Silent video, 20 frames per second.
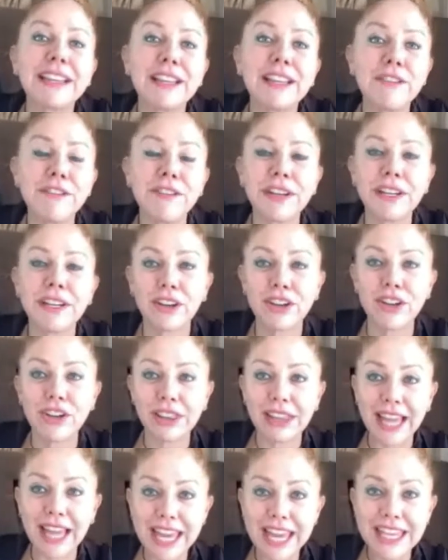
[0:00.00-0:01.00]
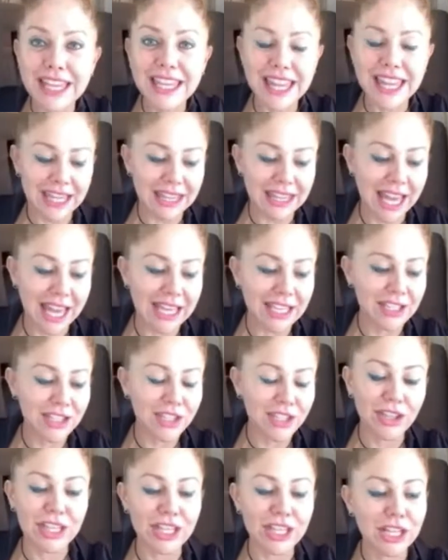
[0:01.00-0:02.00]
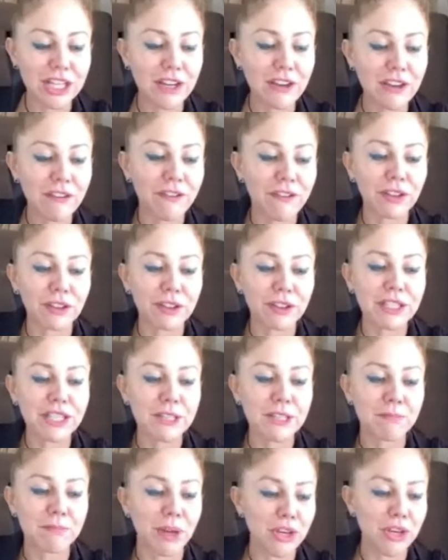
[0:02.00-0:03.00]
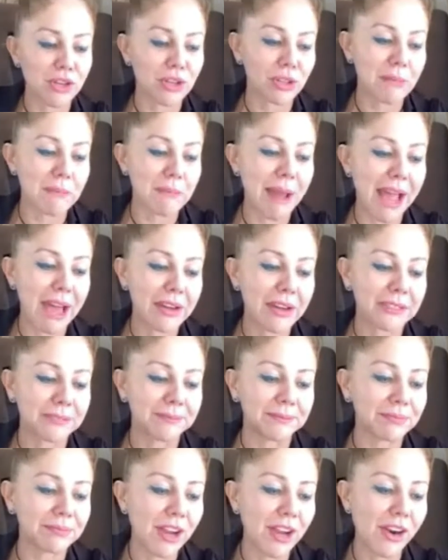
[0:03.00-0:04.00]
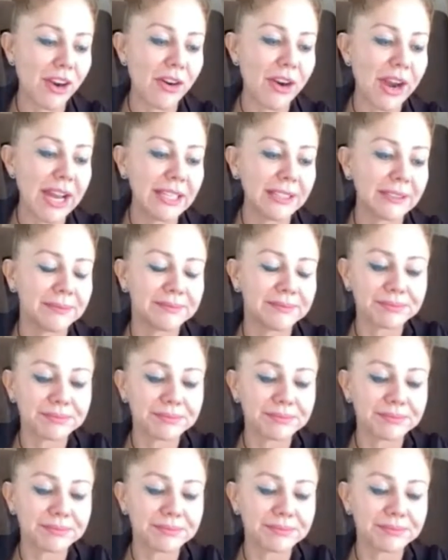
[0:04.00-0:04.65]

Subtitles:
and different on your lady that day so that she feels special about it. All right?